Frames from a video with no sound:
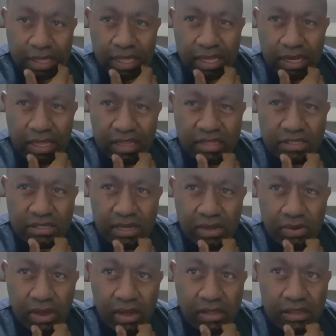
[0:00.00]
and that's
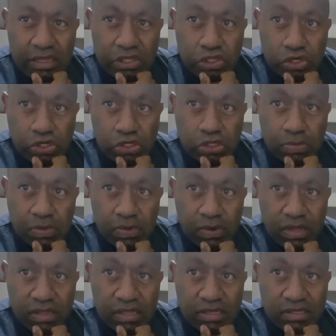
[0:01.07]
how I think churches should be
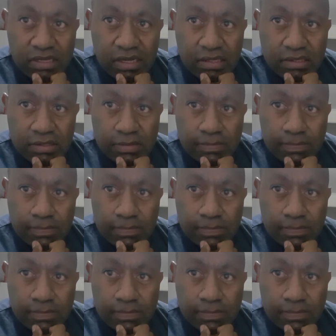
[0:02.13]
run these days.